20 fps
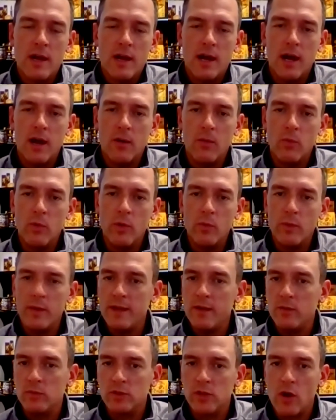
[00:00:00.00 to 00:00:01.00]
when
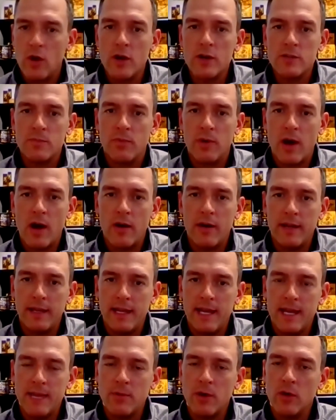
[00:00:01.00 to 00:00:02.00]
we launched
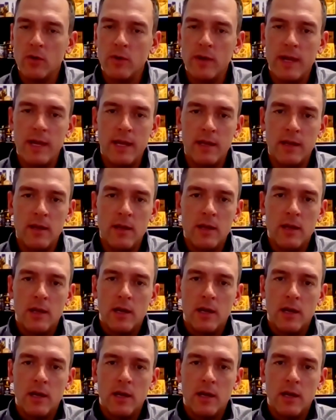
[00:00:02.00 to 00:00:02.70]
Browning Ammo, and